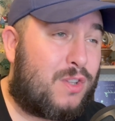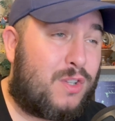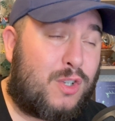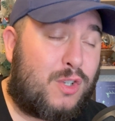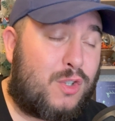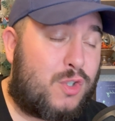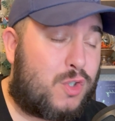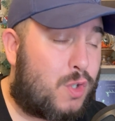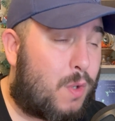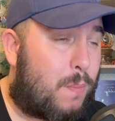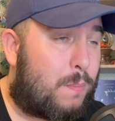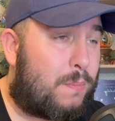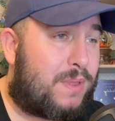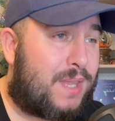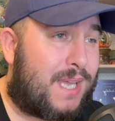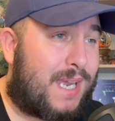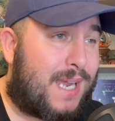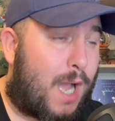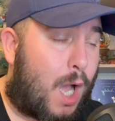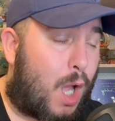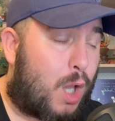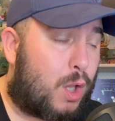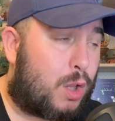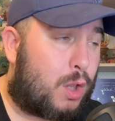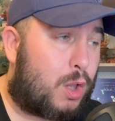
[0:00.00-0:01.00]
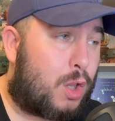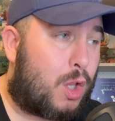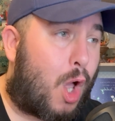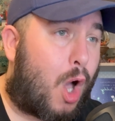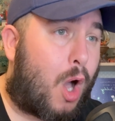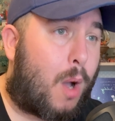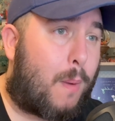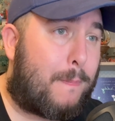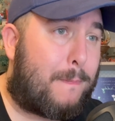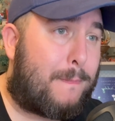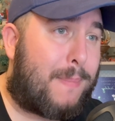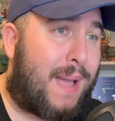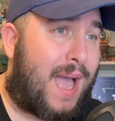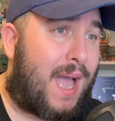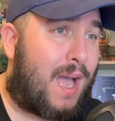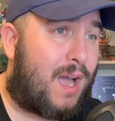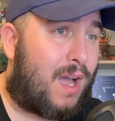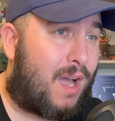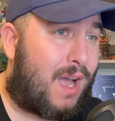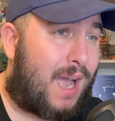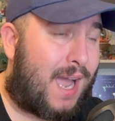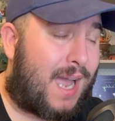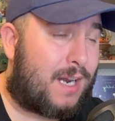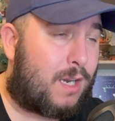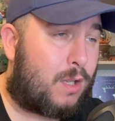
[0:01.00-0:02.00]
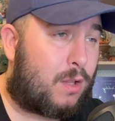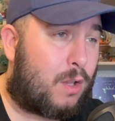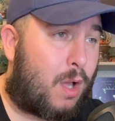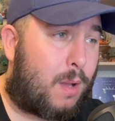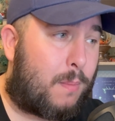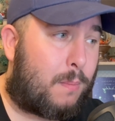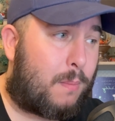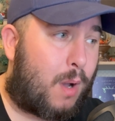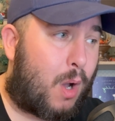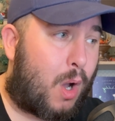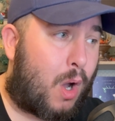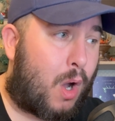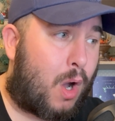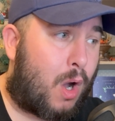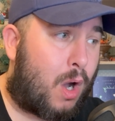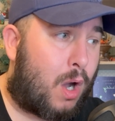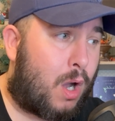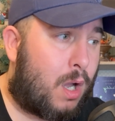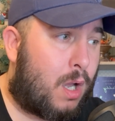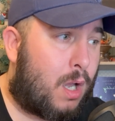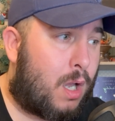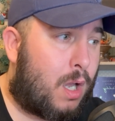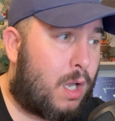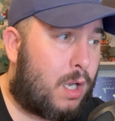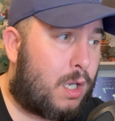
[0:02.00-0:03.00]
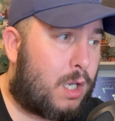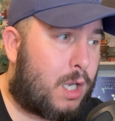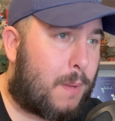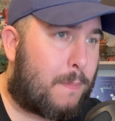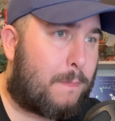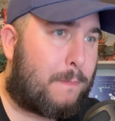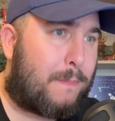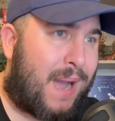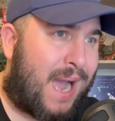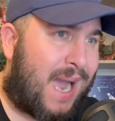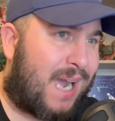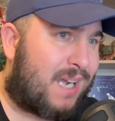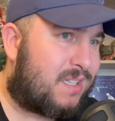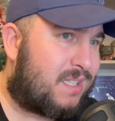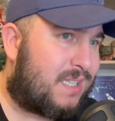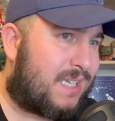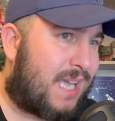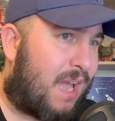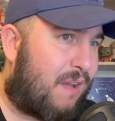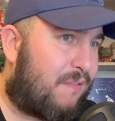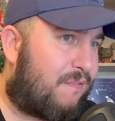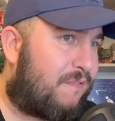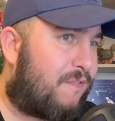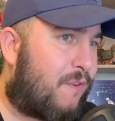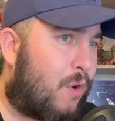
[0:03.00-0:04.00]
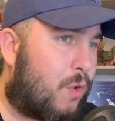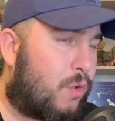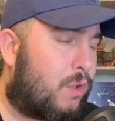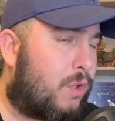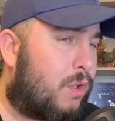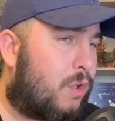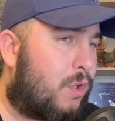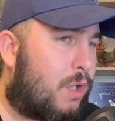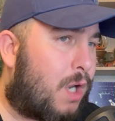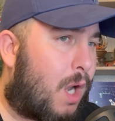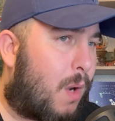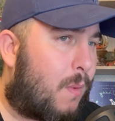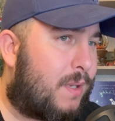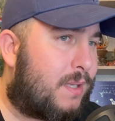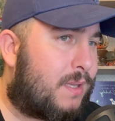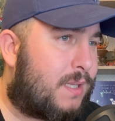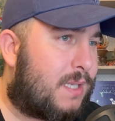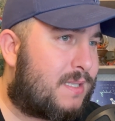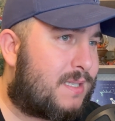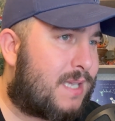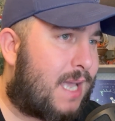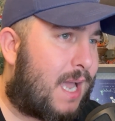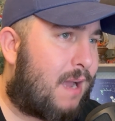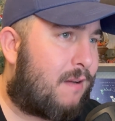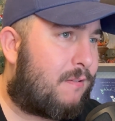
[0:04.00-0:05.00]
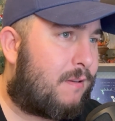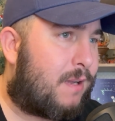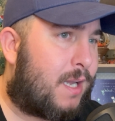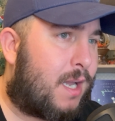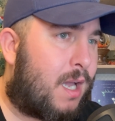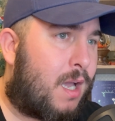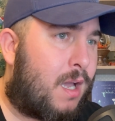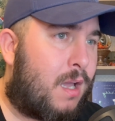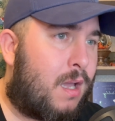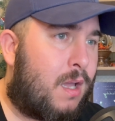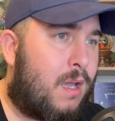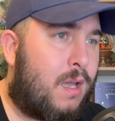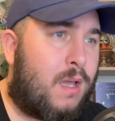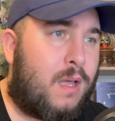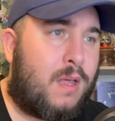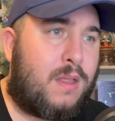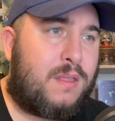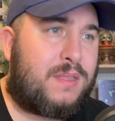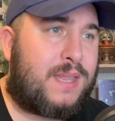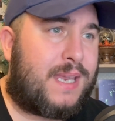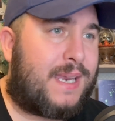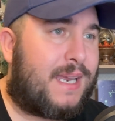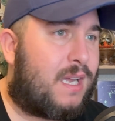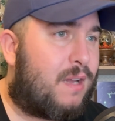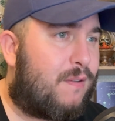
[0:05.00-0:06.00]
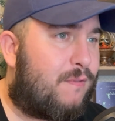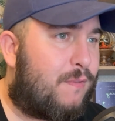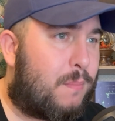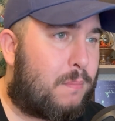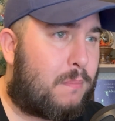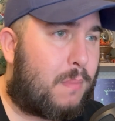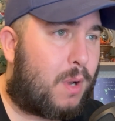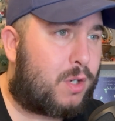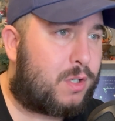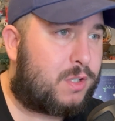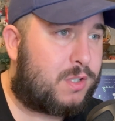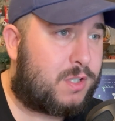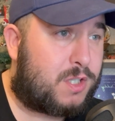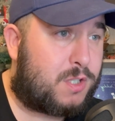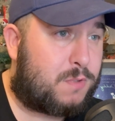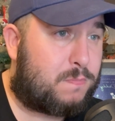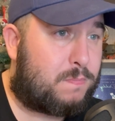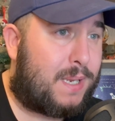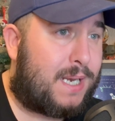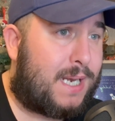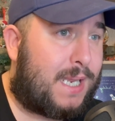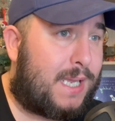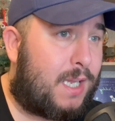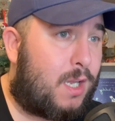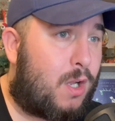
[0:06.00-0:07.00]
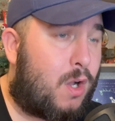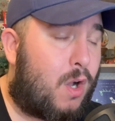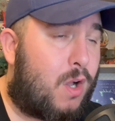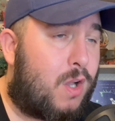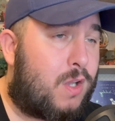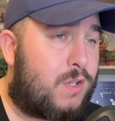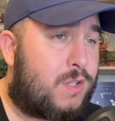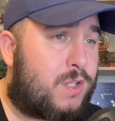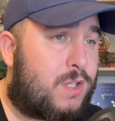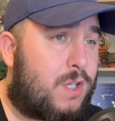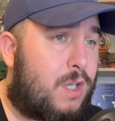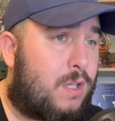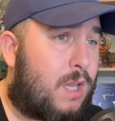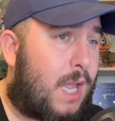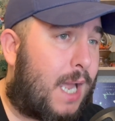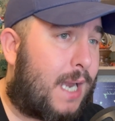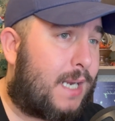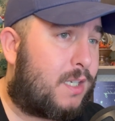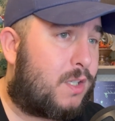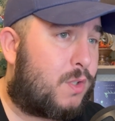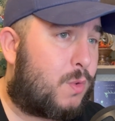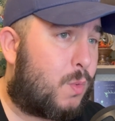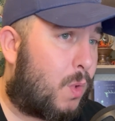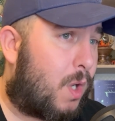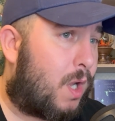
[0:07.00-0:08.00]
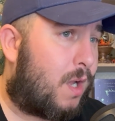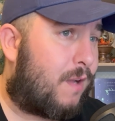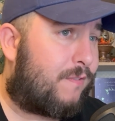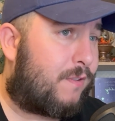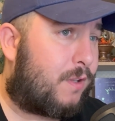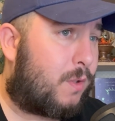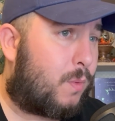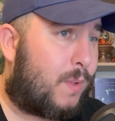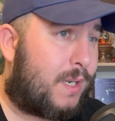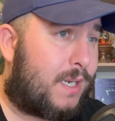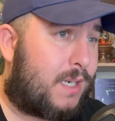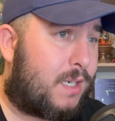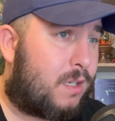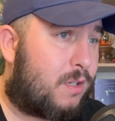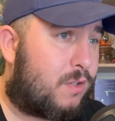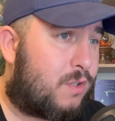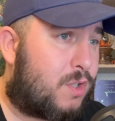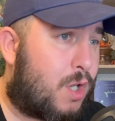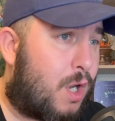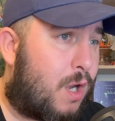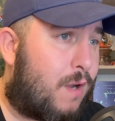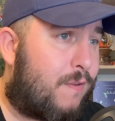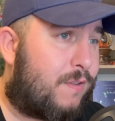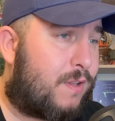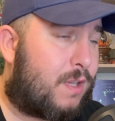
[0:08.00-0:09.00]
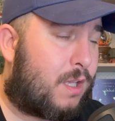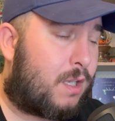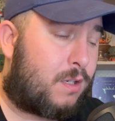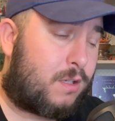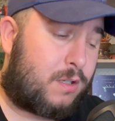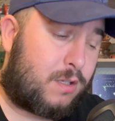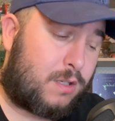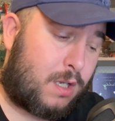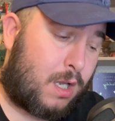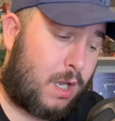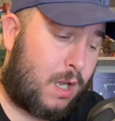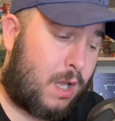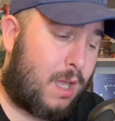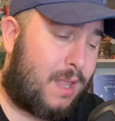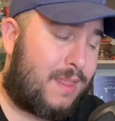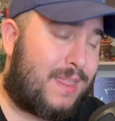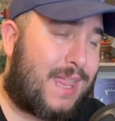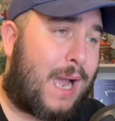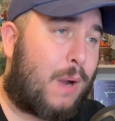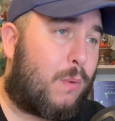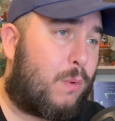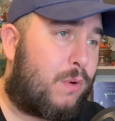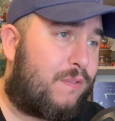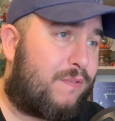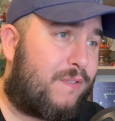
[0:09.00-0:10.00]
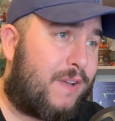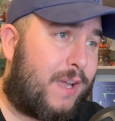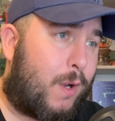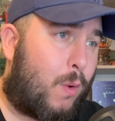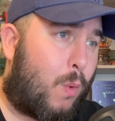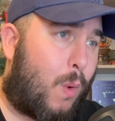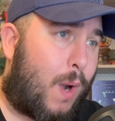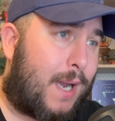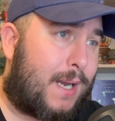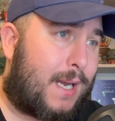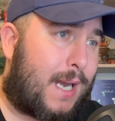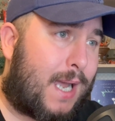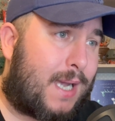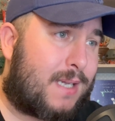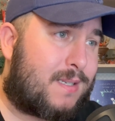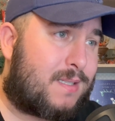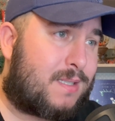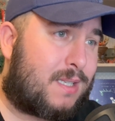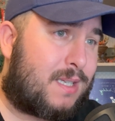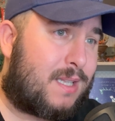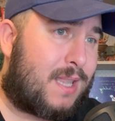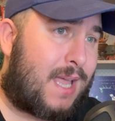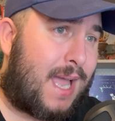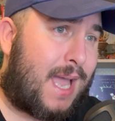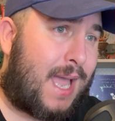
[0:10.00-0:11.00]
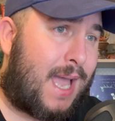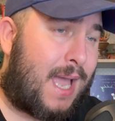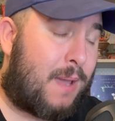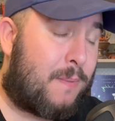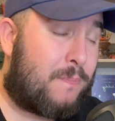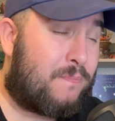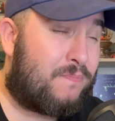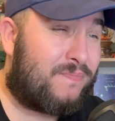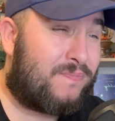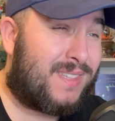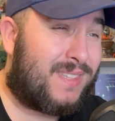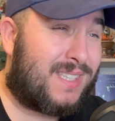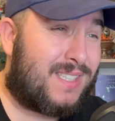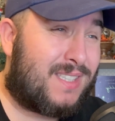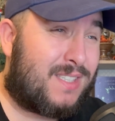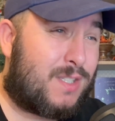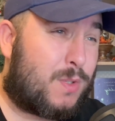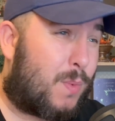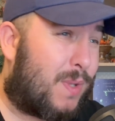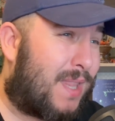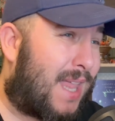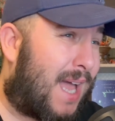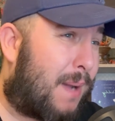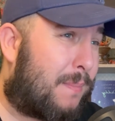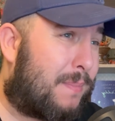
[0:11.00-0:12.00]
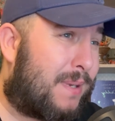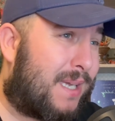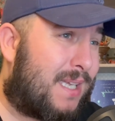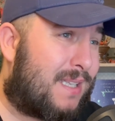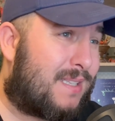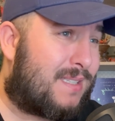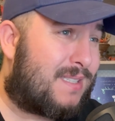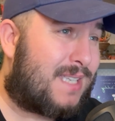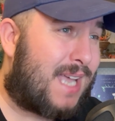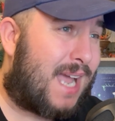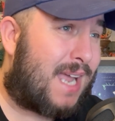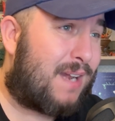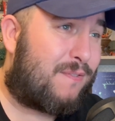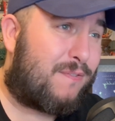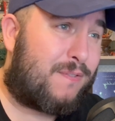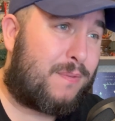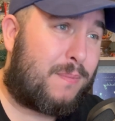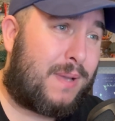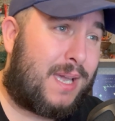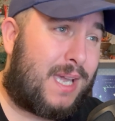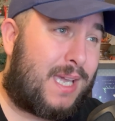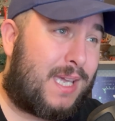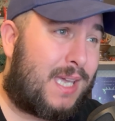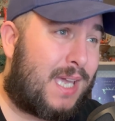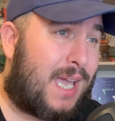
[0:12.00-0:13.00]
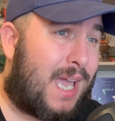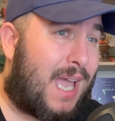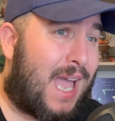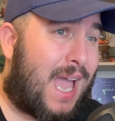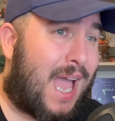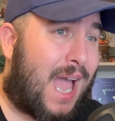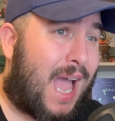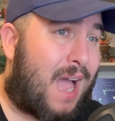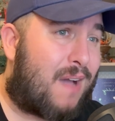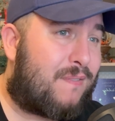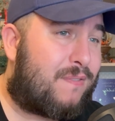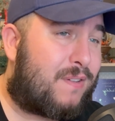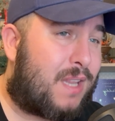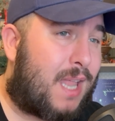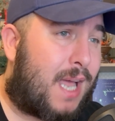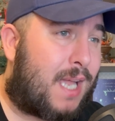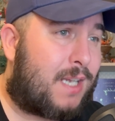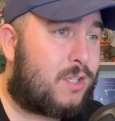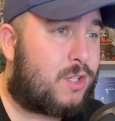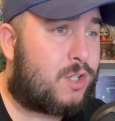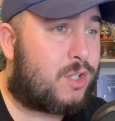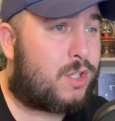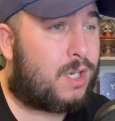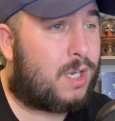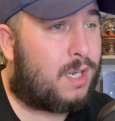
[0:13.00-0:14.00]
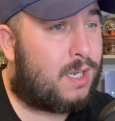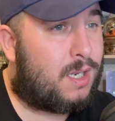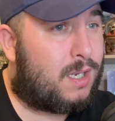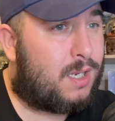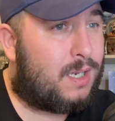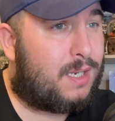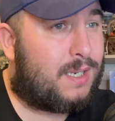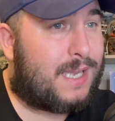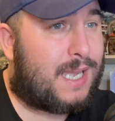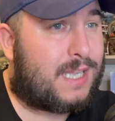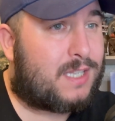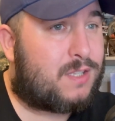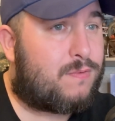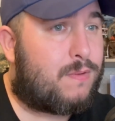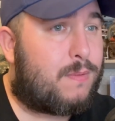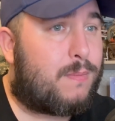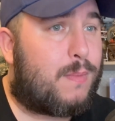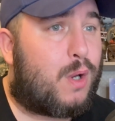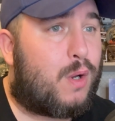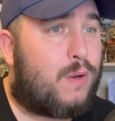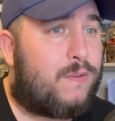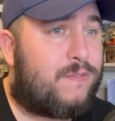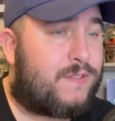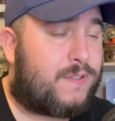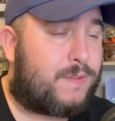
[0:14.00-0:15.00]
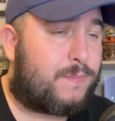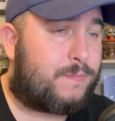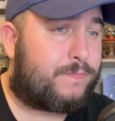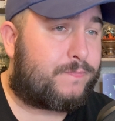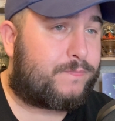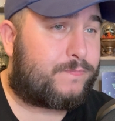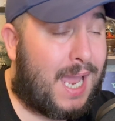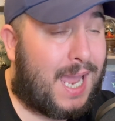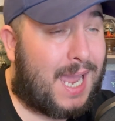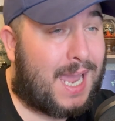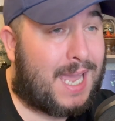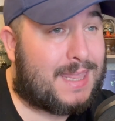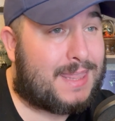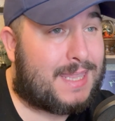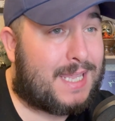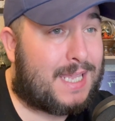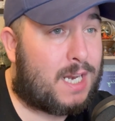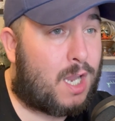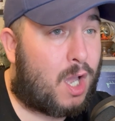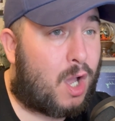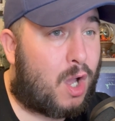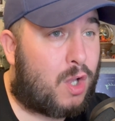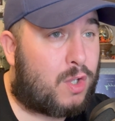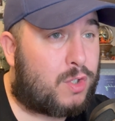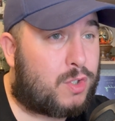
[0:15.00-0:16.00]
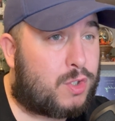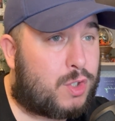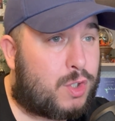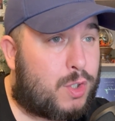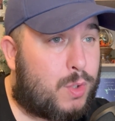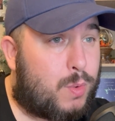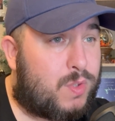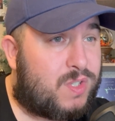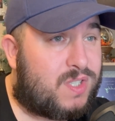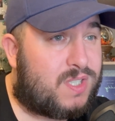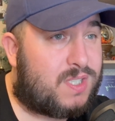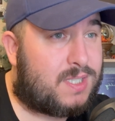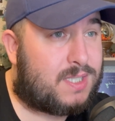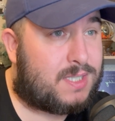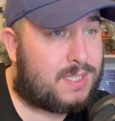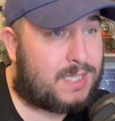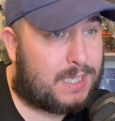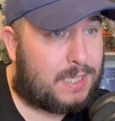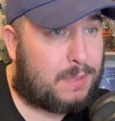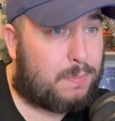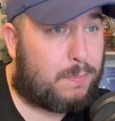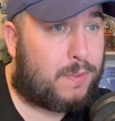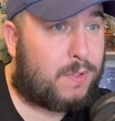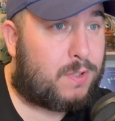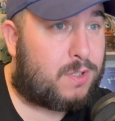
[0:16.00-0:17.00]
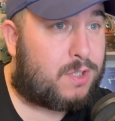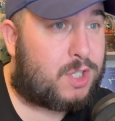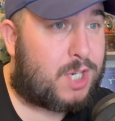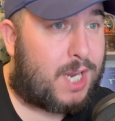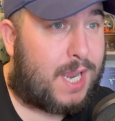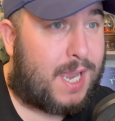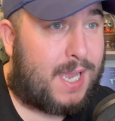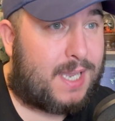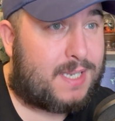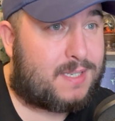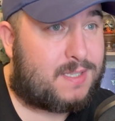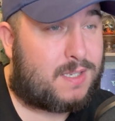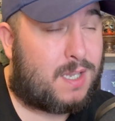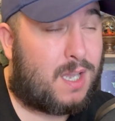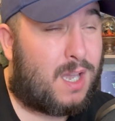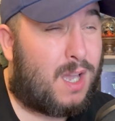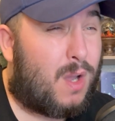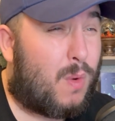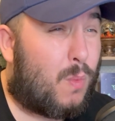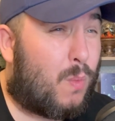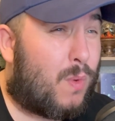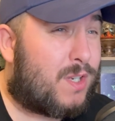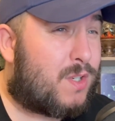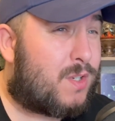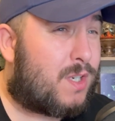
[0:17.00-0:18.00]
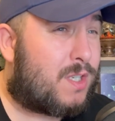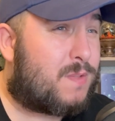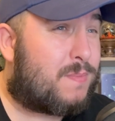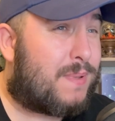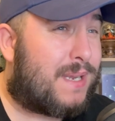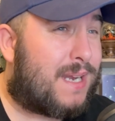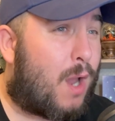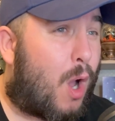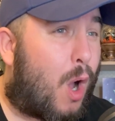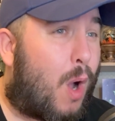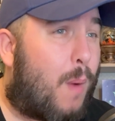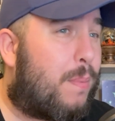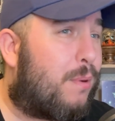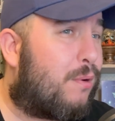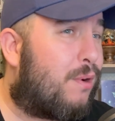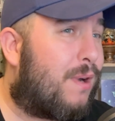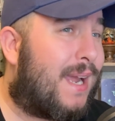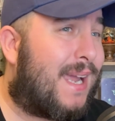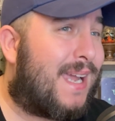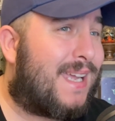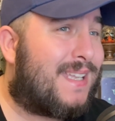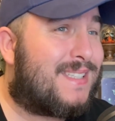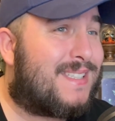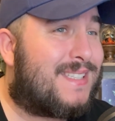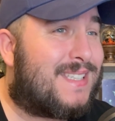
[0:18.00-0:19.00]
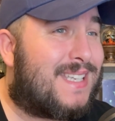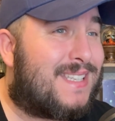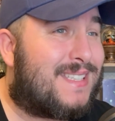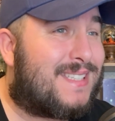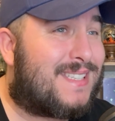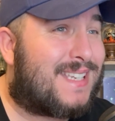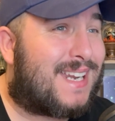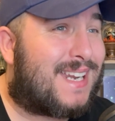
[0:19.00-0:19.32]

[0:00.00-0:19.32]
something a lot better and a lot more compact yet fun could go in this area. Think of a modern spinning coaster like Dwervelwind at Toverland. That would fit quite nicely there. So with that being said, for me, Avalanche gets removed. And then on to Steeplechase, which has been operating since